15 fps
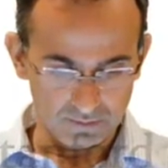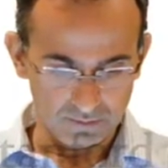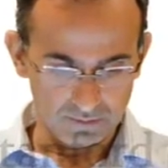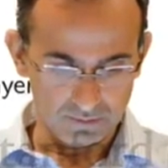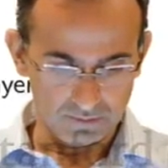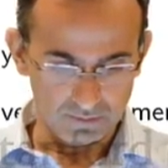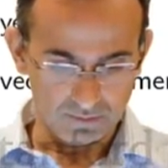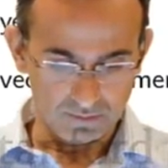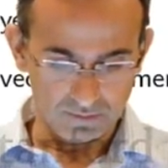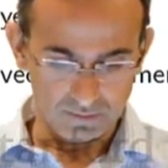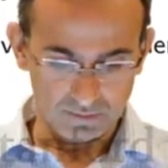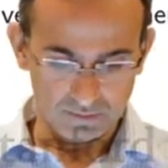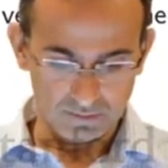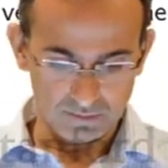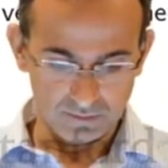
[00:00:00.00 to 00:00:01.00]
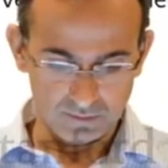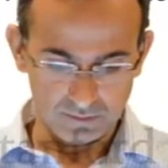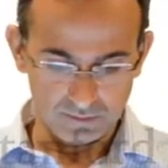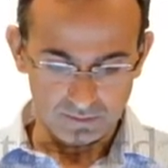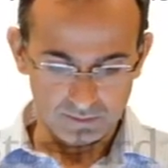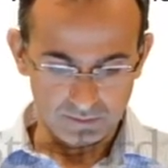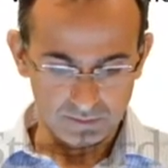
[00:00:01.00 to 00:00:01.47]

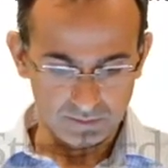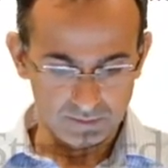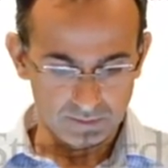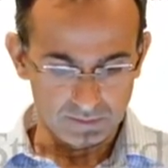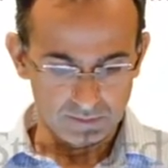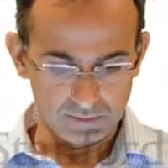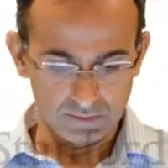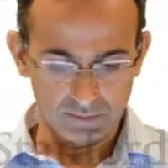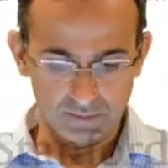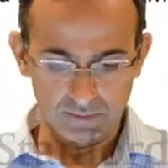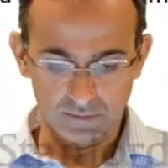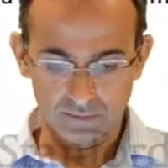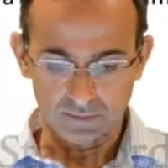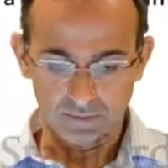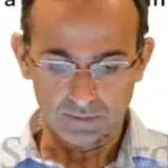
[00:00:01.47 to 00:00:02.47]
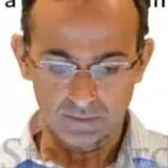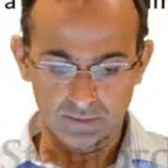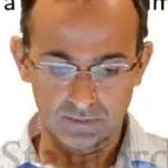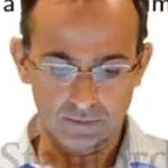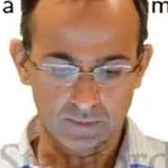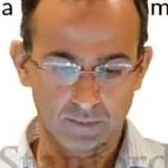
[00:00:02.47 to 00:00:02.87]
Nobody speaks.